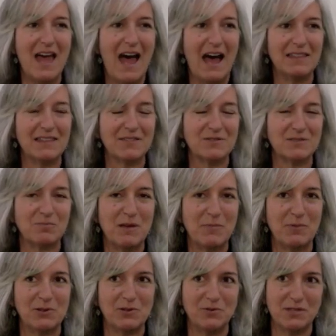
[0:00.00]
I think there's
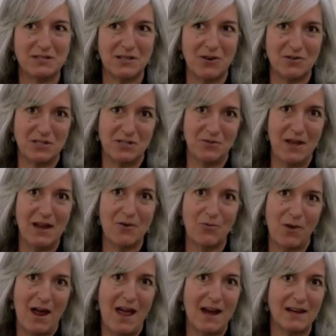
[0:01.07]
people who start to
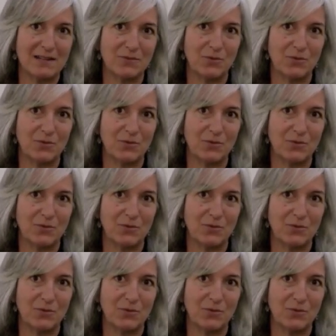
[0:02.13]
interact